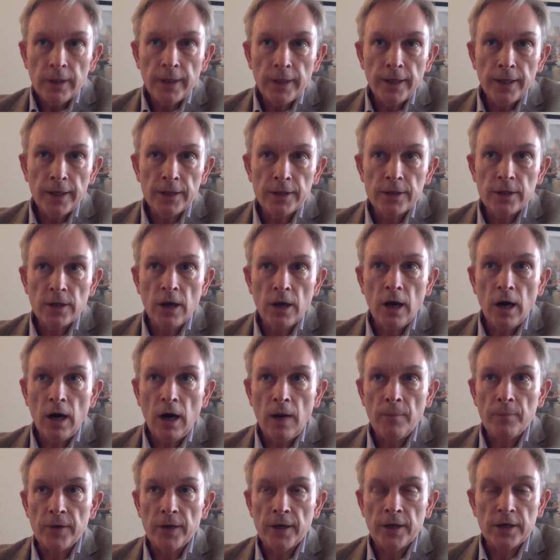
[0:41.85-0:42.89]
is
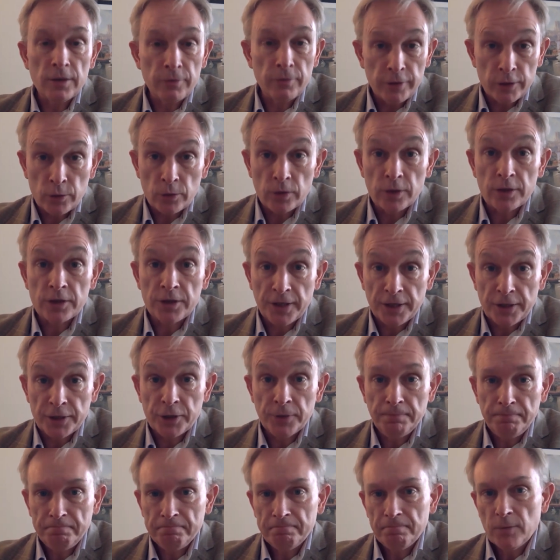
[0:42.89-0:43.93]
individual
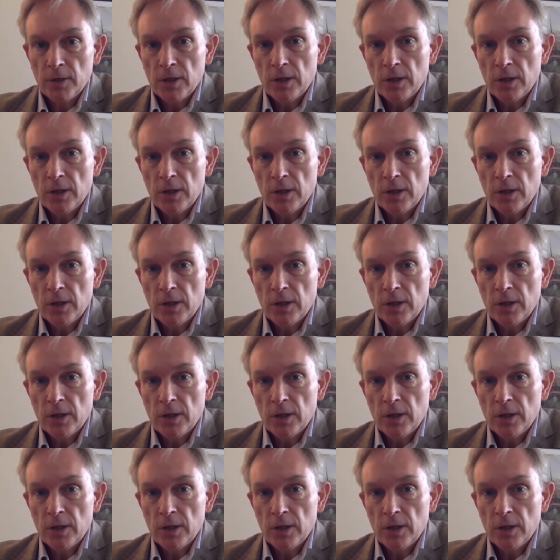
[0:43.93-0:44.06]
attention.